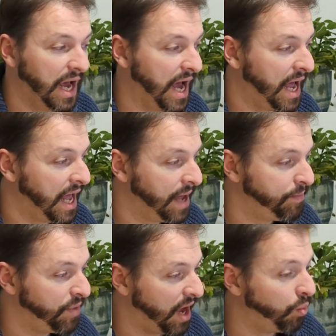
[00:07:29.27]

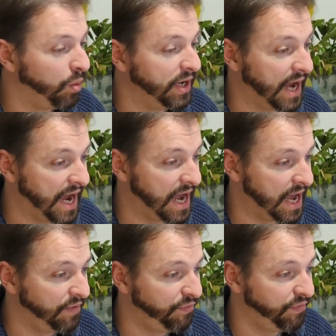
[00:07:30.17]
and we
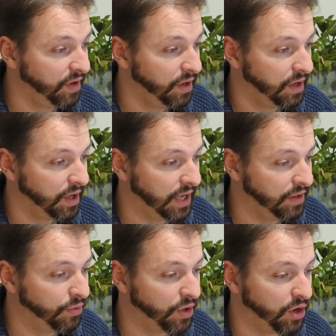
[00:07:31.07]
have
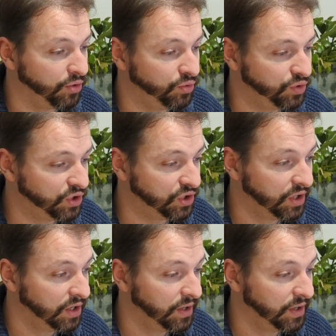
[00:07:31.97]
in those